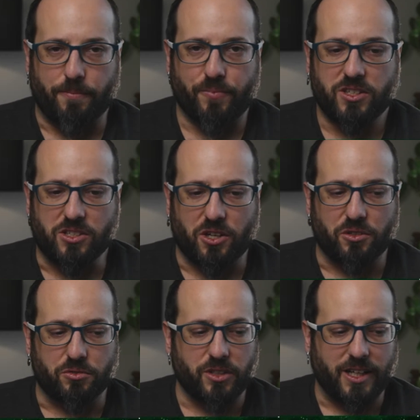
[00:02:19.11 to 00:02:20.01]

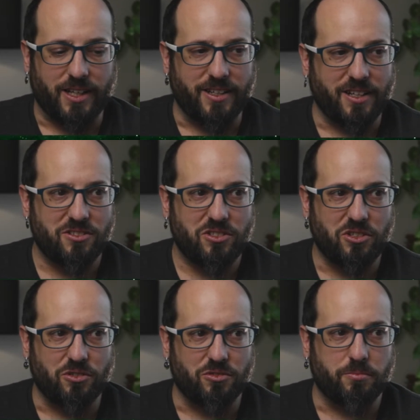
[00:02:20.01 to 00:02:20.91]
So it needs
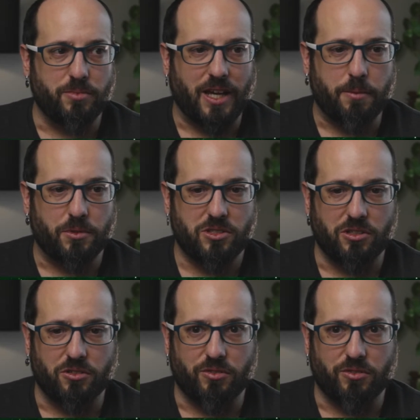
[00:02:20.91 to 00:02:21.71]
to be able to